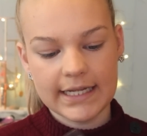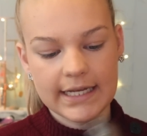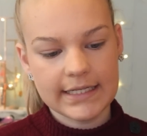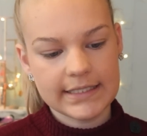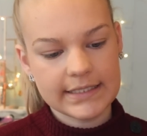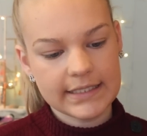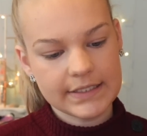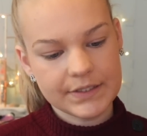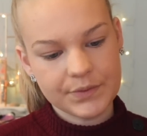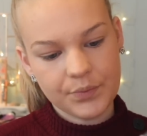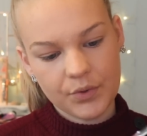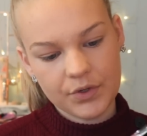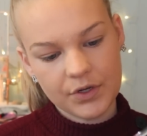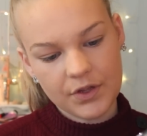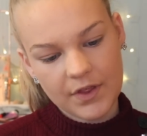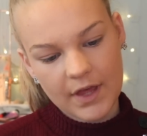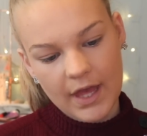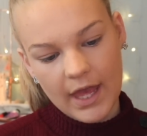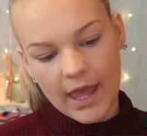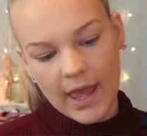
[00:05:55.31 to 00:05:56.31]
it is one
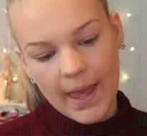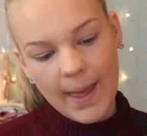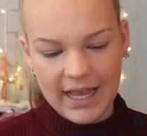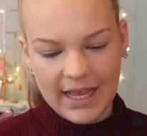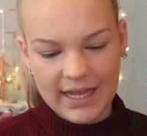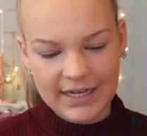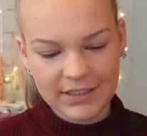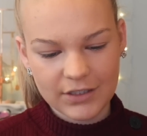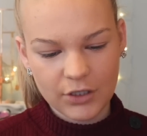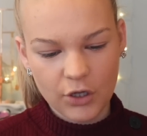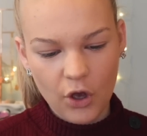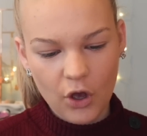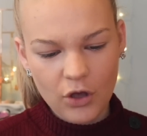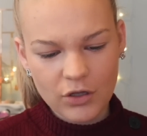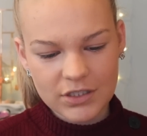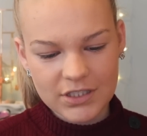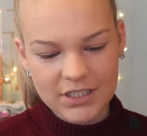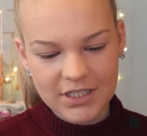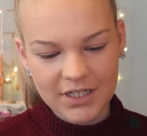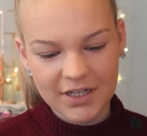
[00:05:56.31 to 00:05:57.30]
of their
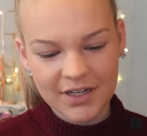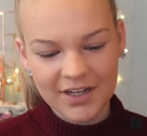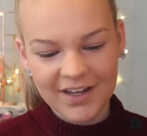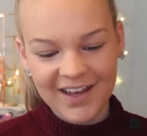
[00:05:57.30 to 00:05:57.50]
Ingot